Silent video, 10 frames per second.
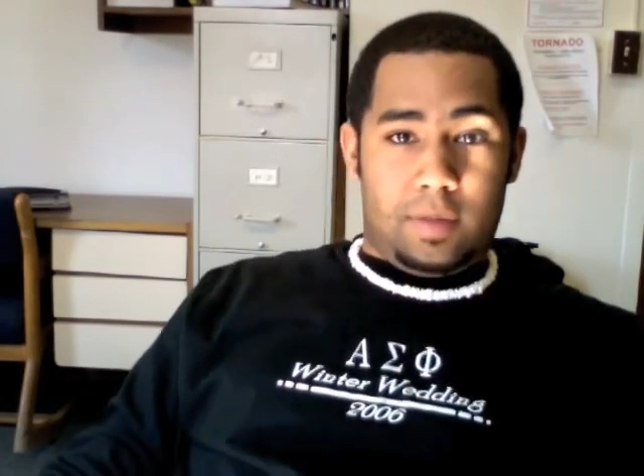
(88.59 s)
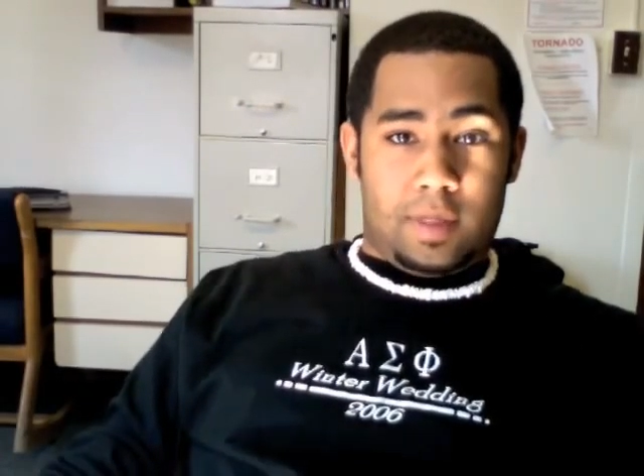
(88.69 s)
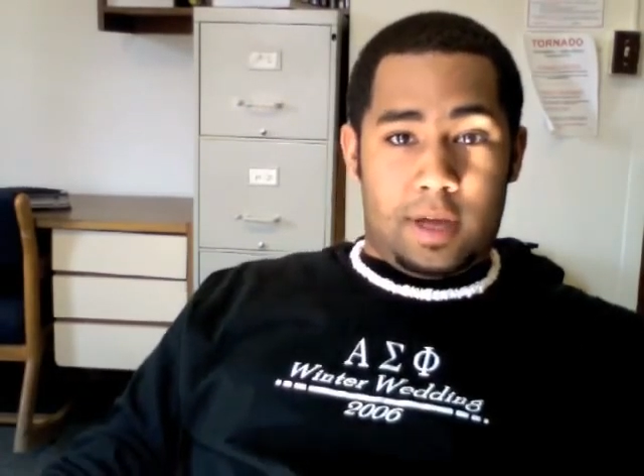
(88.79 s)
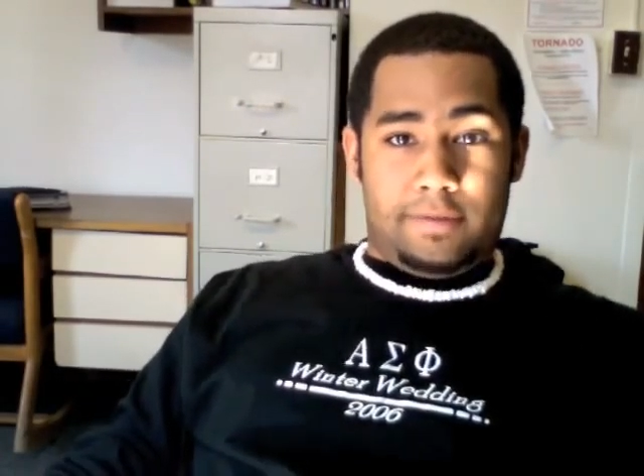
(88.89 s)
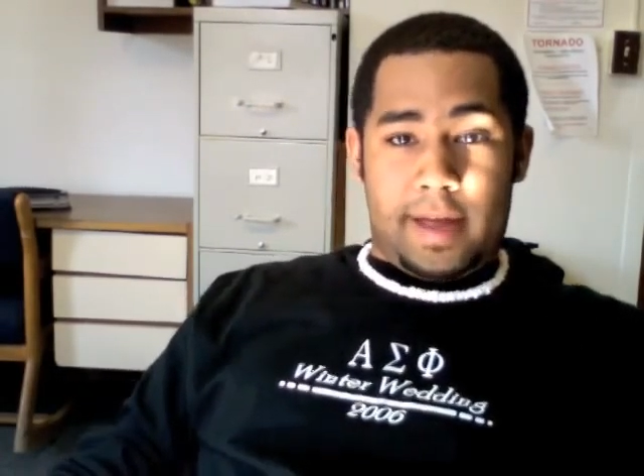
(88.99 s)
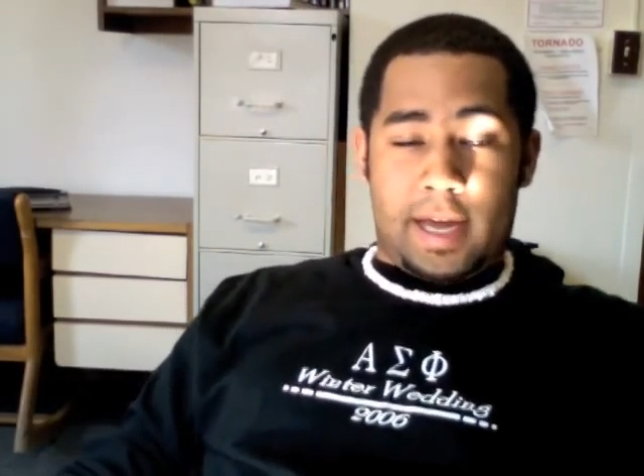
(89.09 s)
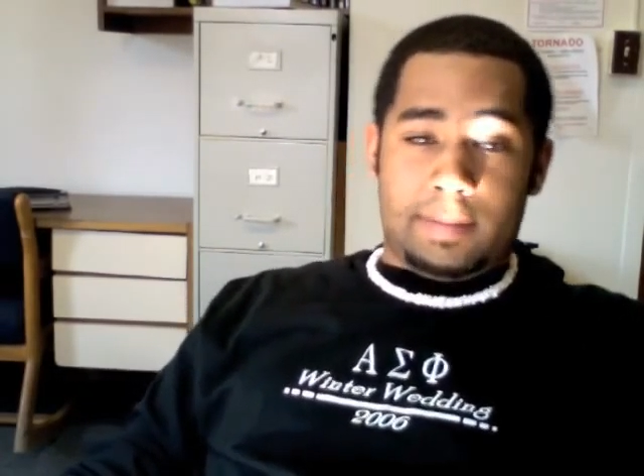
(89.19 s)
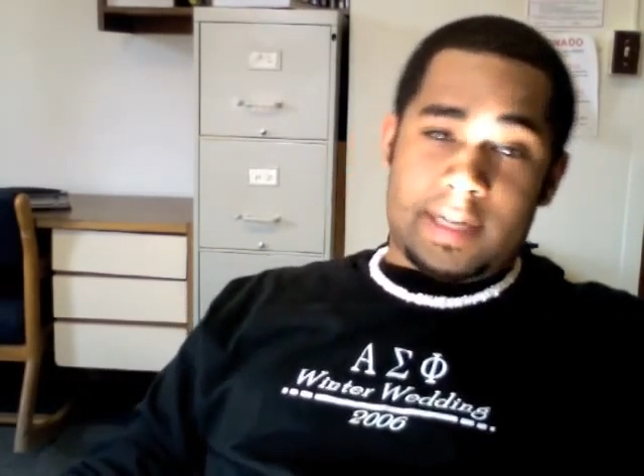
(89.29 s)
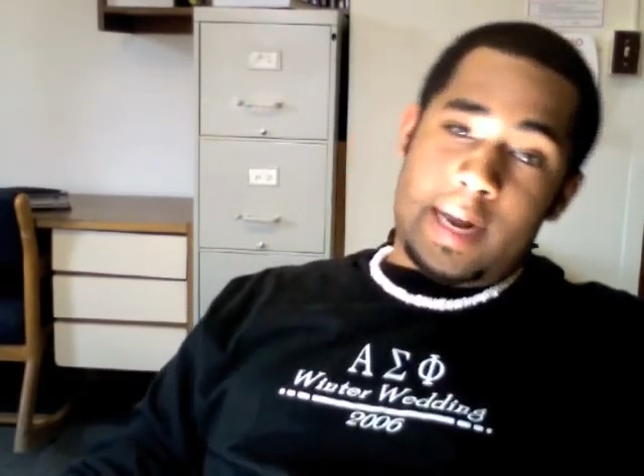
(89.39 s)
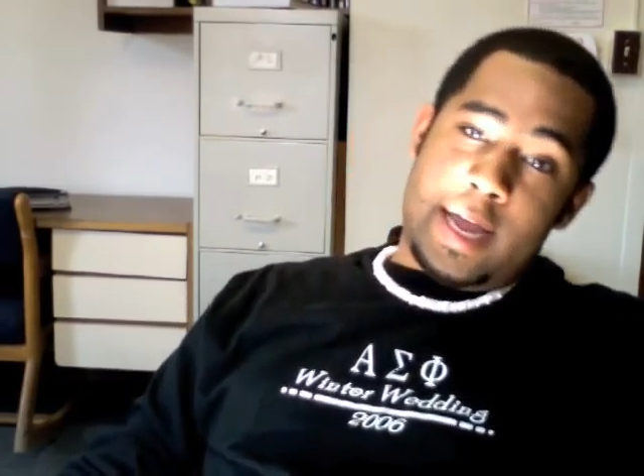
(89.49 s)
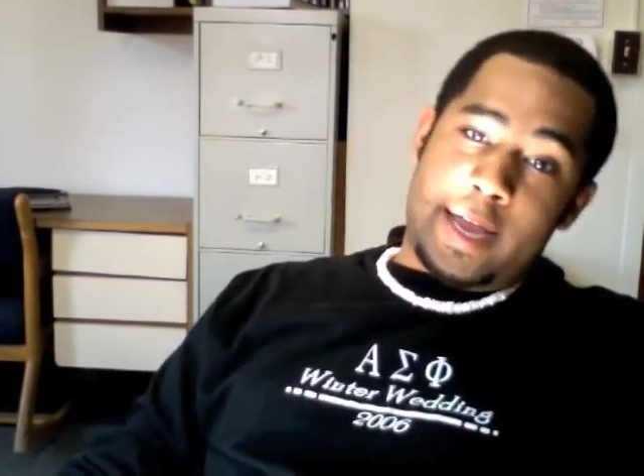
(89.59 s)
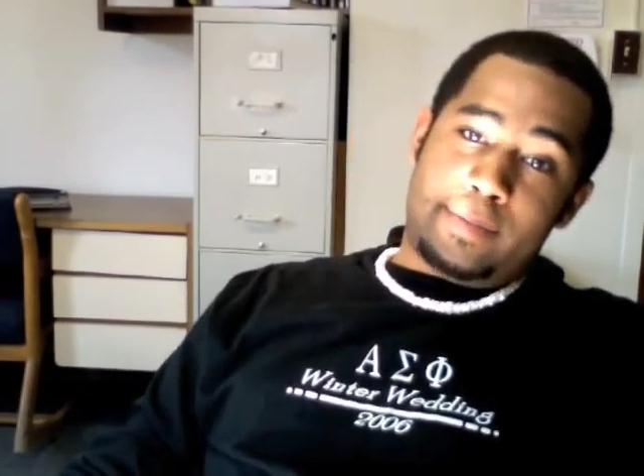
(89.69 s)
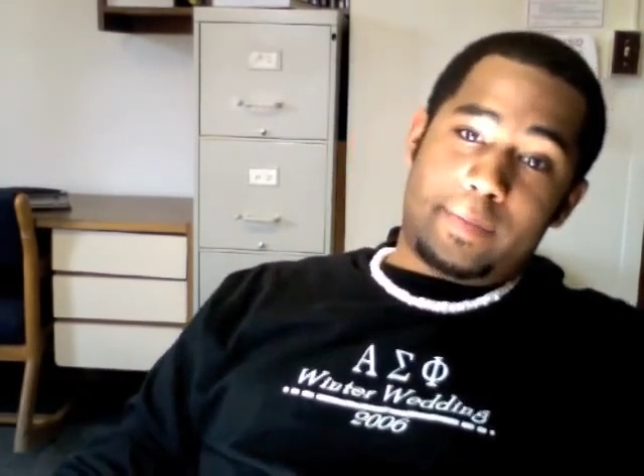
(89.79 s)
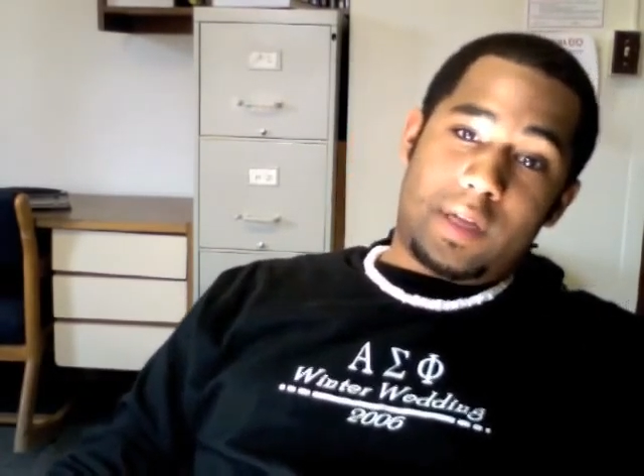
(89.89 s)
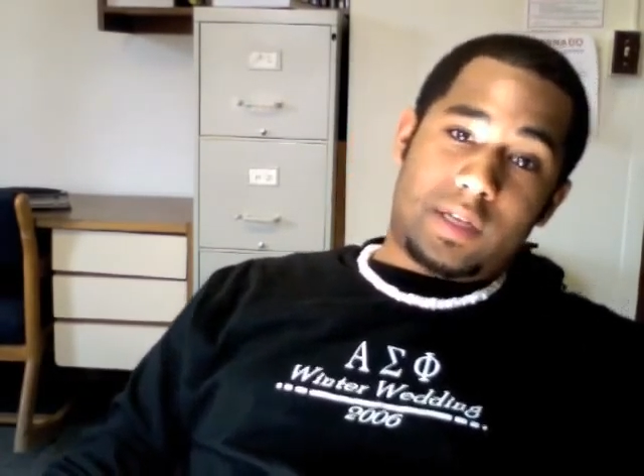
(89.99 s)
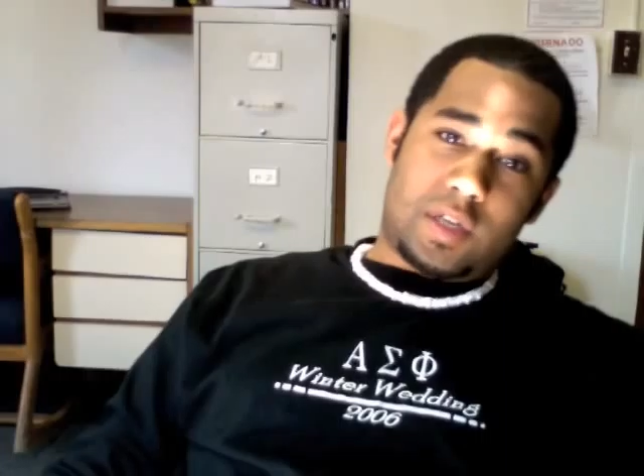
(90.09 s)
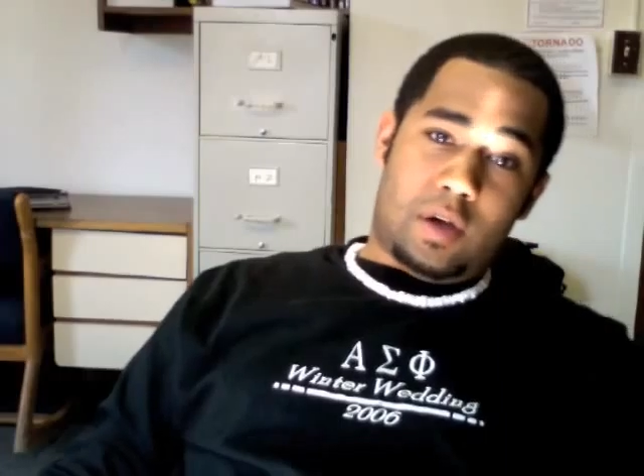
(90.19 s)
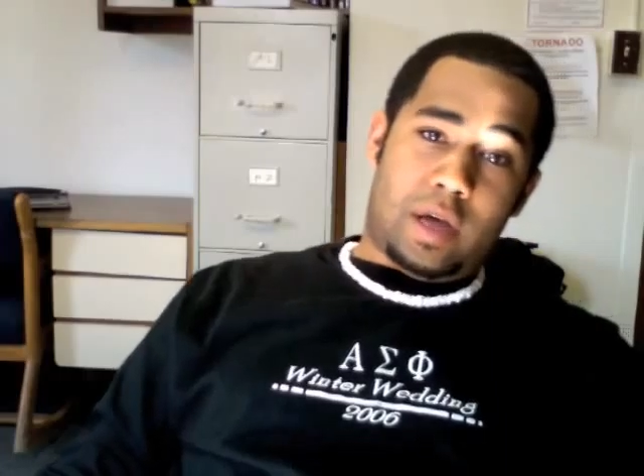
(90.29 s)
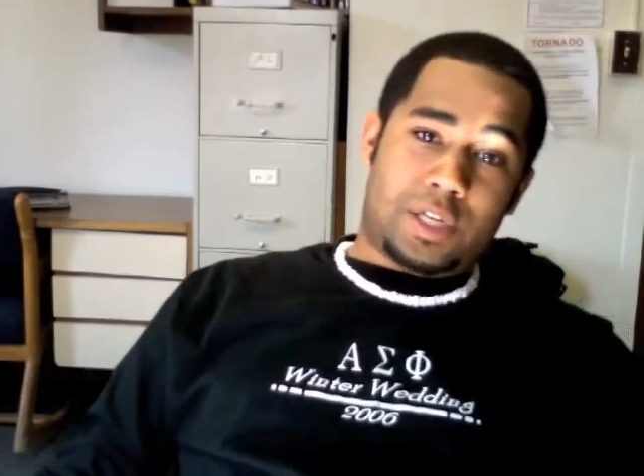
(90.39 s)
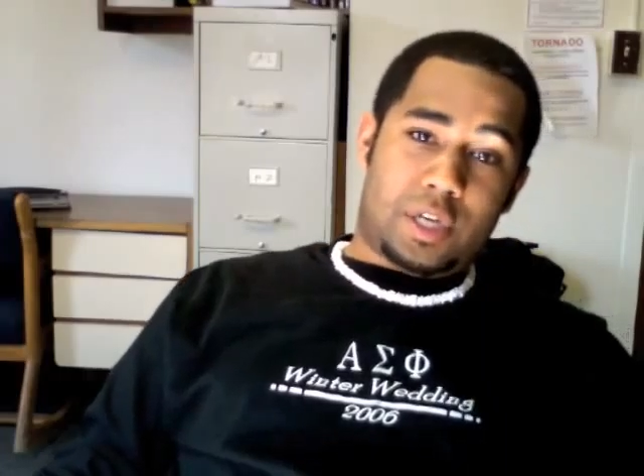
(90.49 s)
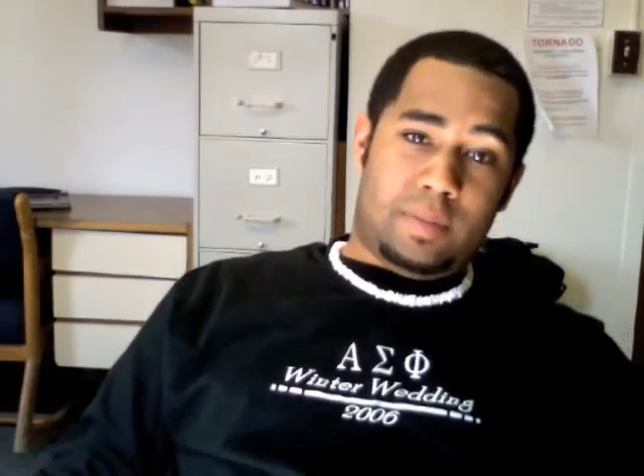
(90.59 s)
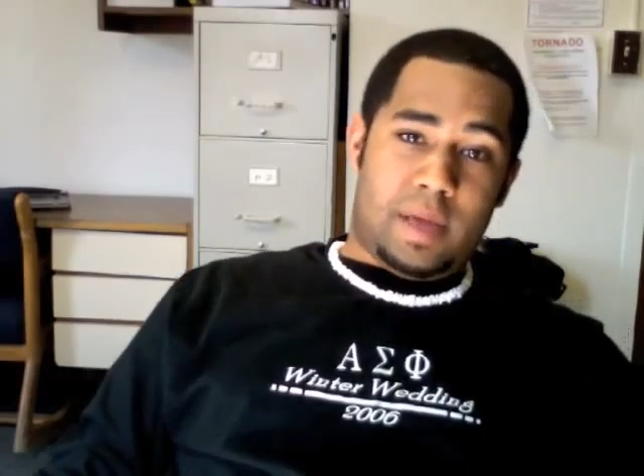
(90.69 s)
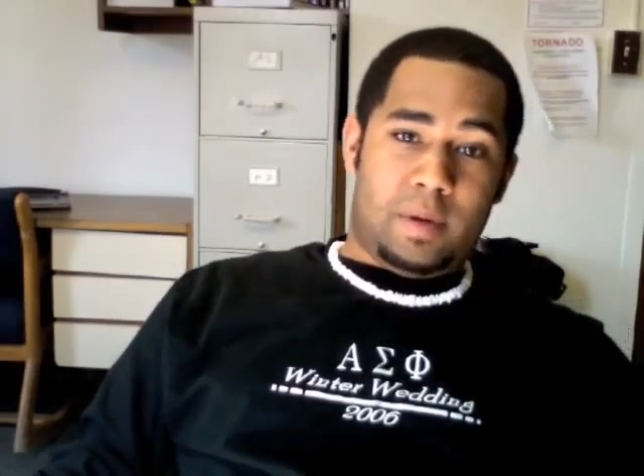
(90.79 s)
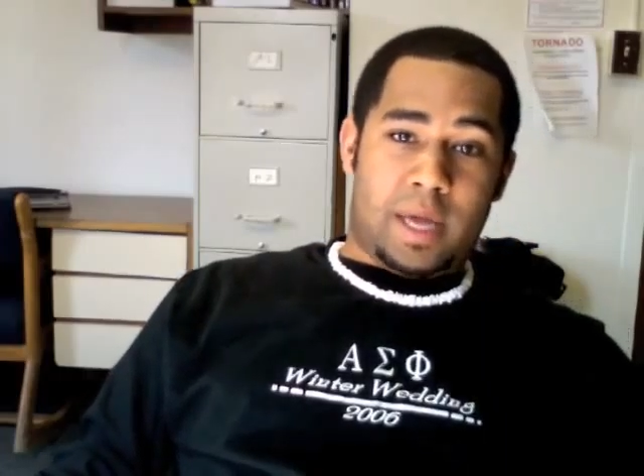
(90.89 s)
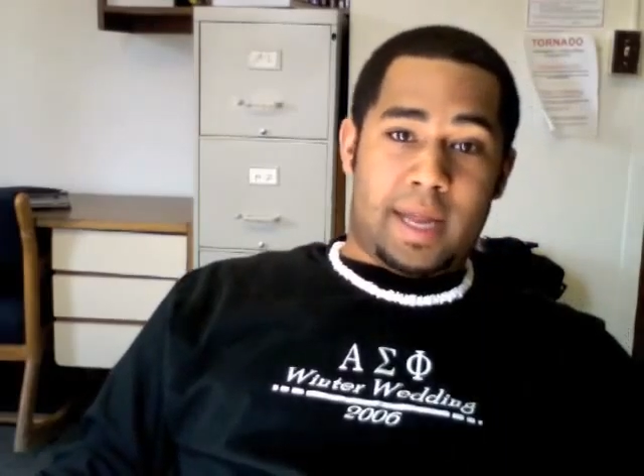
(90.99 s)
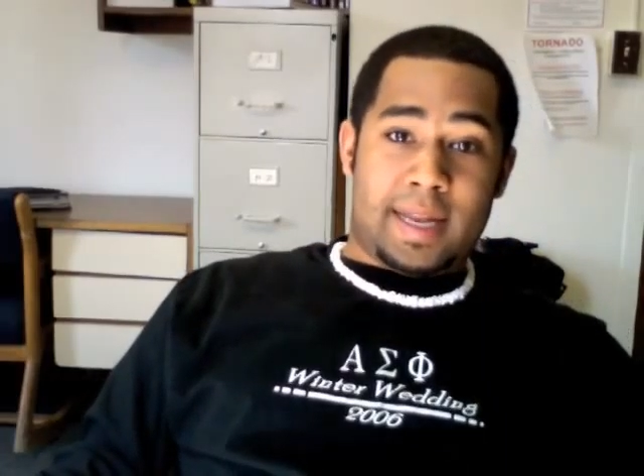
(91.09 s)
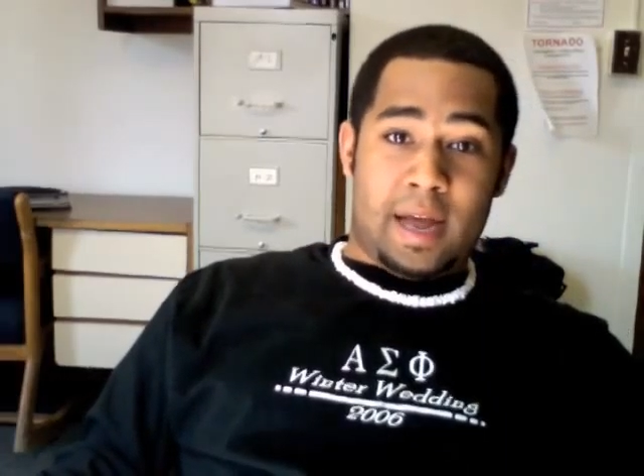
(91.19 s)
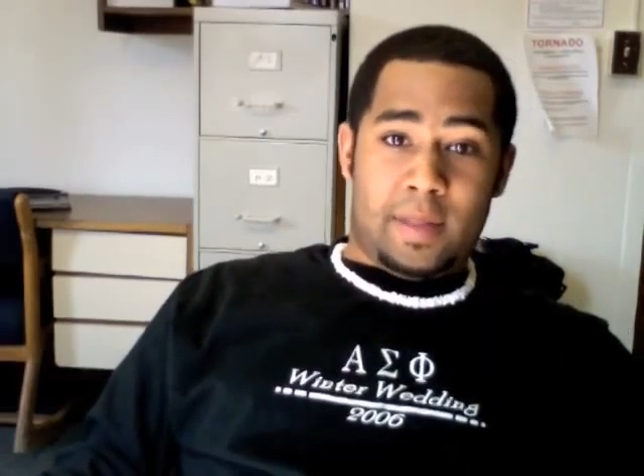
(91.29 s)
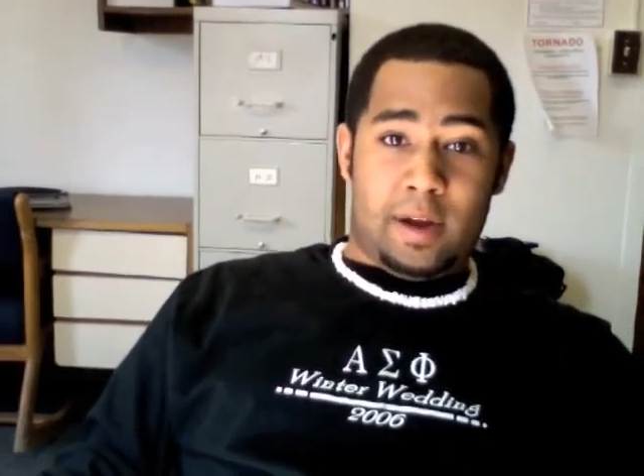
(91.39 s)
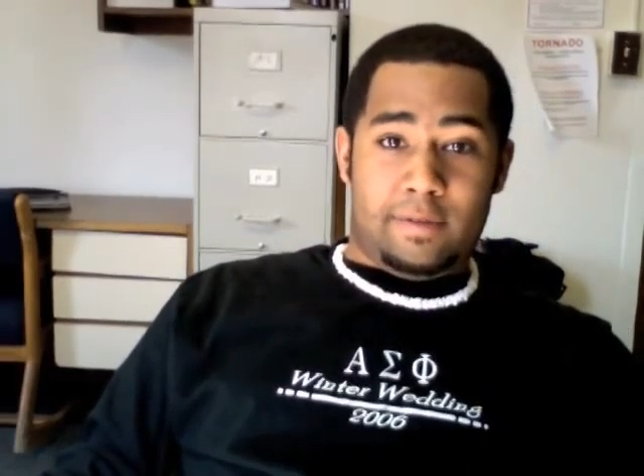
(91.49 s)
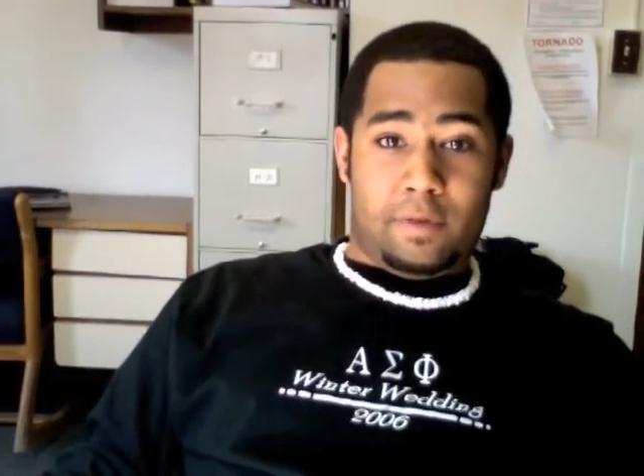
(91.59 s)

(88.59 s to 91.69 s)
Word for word: The flight comes in at 9, so I should be able to get down there